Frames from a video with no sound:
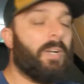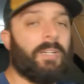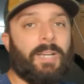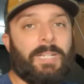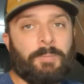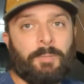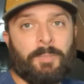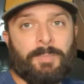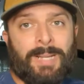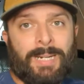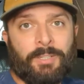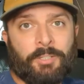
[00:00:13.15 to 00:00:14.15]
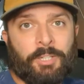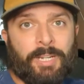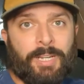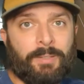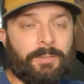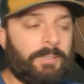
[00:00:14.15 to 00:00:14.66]
All right, guys, welcome back to the
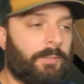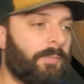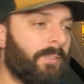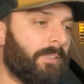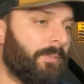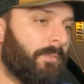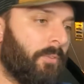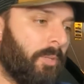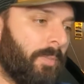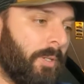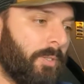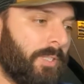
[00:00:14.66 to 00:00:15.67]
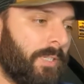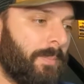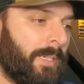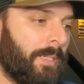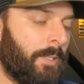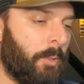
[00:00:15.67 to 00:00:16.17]
channel. So first and foremost, the
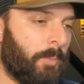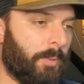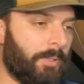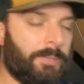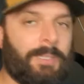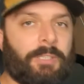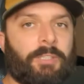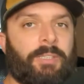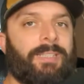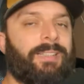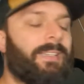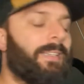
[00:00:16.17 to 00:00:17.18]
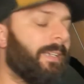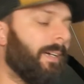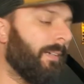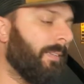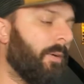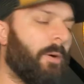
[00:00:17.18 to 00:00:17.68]
Mini Cooper, especially the
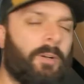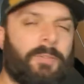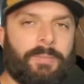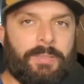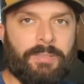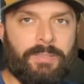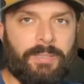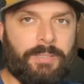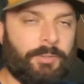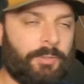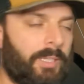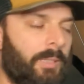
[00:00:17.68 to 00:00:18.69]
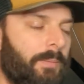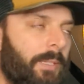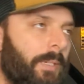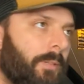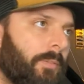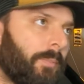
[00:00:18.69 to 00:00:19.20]
R56 or any
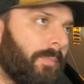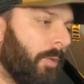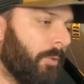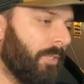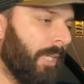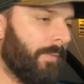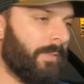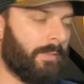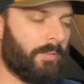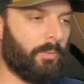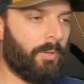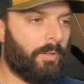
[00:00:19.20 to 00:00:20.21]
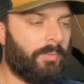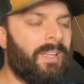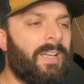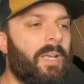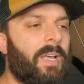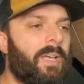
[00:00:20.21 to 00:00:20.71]
year from 07 to 12,
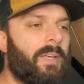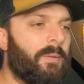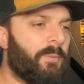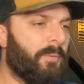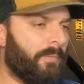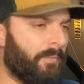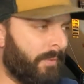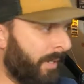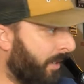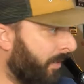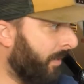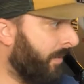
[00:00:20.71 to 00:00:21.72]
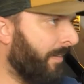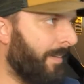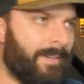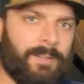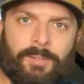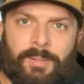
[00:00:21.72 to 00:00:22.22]
very
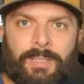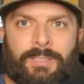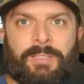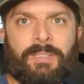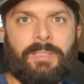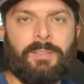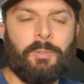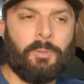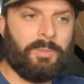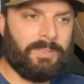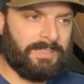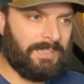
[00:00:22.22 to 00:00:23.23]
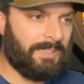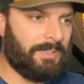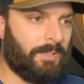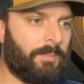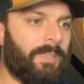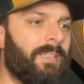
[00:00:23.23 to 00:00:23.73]
interesting coolant
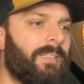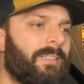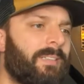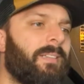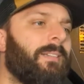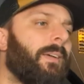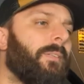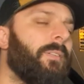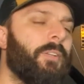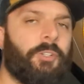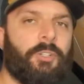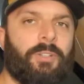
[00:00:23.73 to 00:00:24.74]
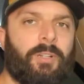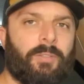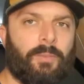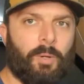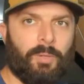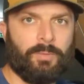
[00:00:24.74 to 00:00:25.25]
system. It is the definition
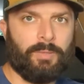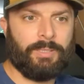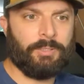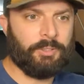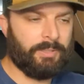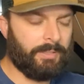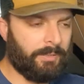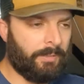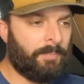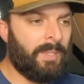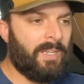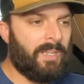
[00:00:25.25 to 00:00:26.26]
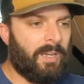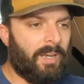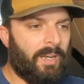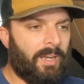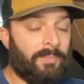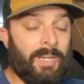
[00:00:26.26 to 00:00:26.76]
of over-engineered.
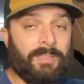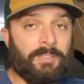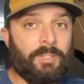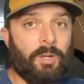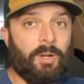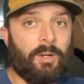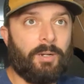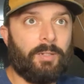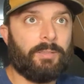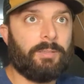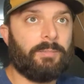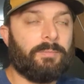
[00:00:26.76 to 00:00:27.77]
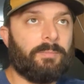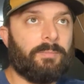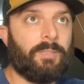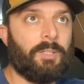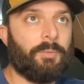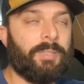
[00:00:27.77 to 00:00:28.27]
I've had this car
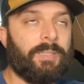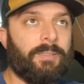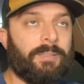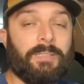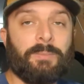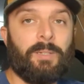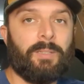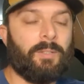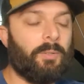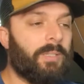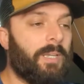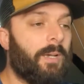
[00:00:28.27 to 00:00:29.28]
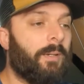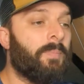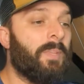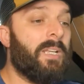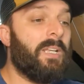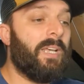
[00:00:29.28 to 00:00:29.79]
3 years this month, holy cow.
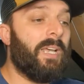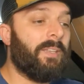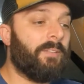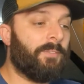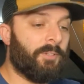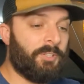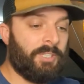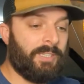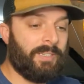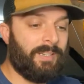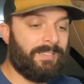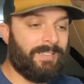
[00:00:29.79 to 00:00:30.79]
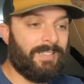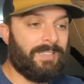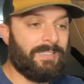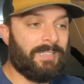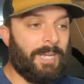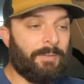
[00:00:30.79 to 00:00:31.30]
And the first thing I did
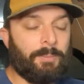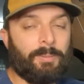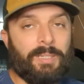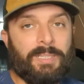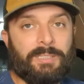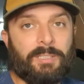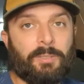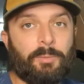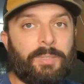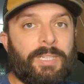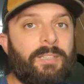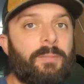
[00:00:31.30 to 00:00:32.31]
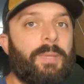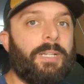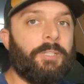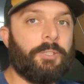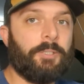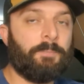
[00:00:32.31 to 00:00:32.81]
is I replaced three of the
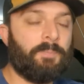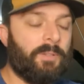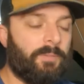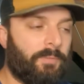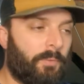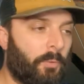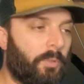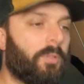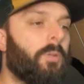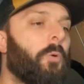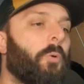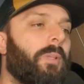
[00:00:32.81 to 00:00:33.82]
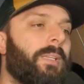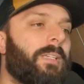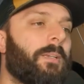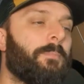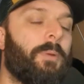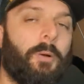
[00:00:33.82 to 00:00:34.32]
major four
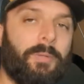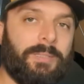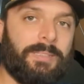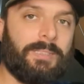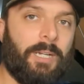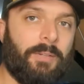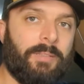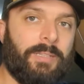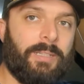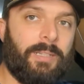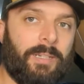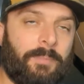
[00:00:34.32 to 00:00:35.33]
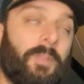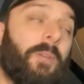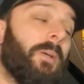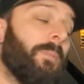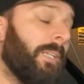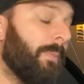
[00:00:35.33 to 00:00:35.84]
cooling components of
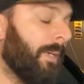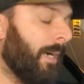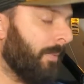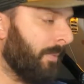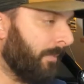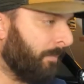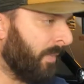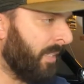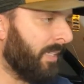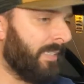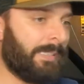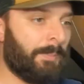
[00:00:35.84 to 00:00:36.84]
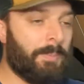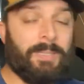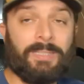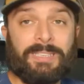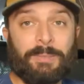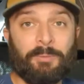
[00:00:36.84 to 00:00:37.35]
my Mini behind me, simply
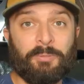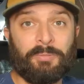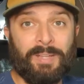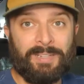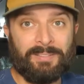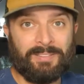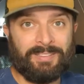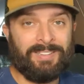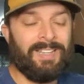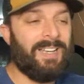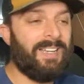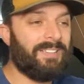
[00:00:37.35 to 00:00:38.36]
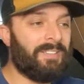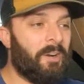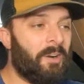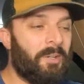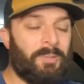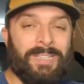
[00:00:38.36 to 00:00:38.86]
because they were failing. The
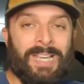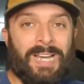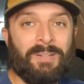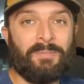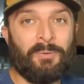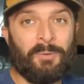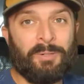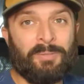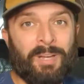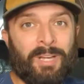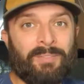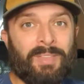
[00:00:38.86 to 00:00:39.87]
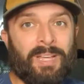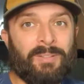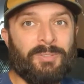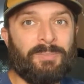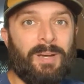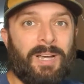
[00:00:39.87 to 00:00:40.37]
car only had
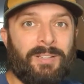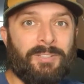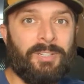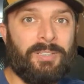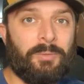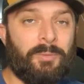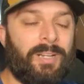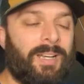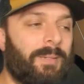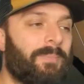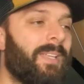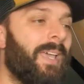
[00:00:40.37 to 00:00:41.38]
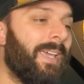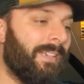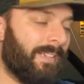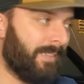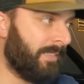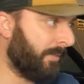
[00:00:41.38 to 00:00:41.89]
45,000 miles on it when I
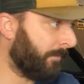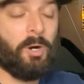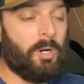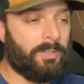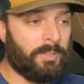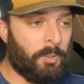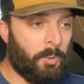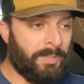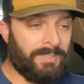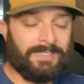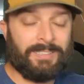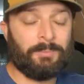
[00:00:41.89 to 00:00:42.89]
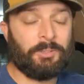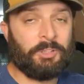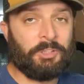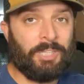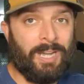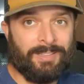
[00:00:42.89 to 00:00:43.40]
obtained it. All the cooling system was
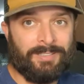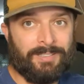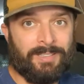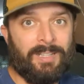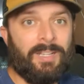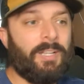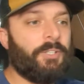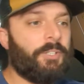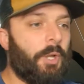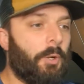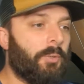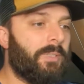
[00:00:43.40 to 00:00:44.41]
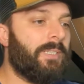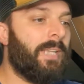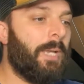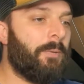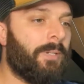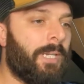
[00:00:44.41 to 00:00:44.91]
shot. So
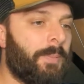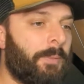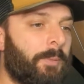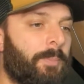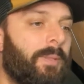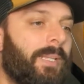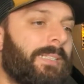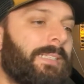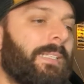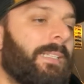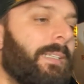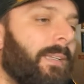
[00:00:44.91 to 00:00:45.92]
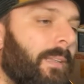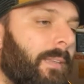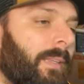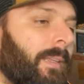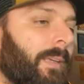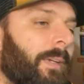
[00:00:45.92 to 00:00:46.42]
today we're gonna be
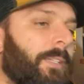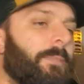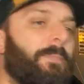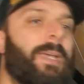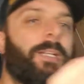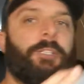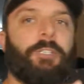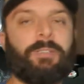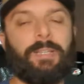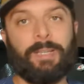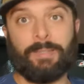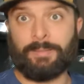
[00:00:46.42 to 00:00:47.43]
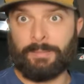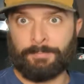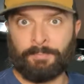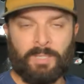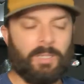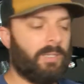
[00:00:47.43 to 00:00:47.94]
replacing the expansion tank.
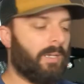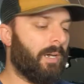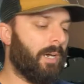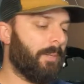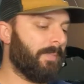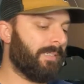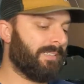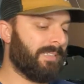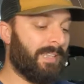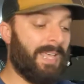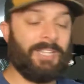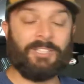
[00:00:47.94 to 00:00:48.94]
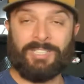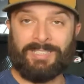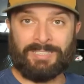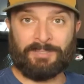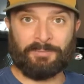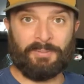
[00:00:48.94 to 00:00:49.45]
It's the last thing
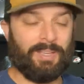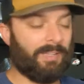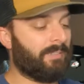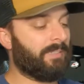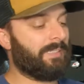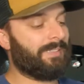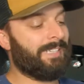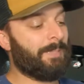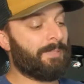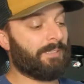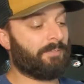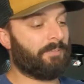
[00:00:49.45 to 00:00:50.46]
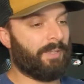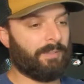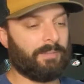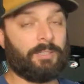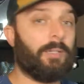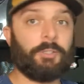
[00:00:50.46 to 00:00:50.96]
that's failed. The seam has
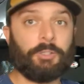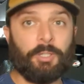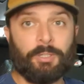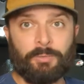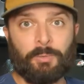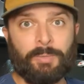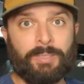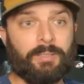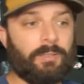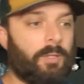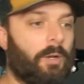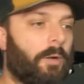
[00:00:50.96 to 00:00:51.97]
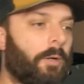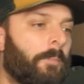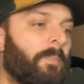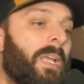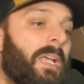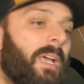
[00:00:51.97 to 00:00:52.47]
failed. And I'll show you when we get to the car.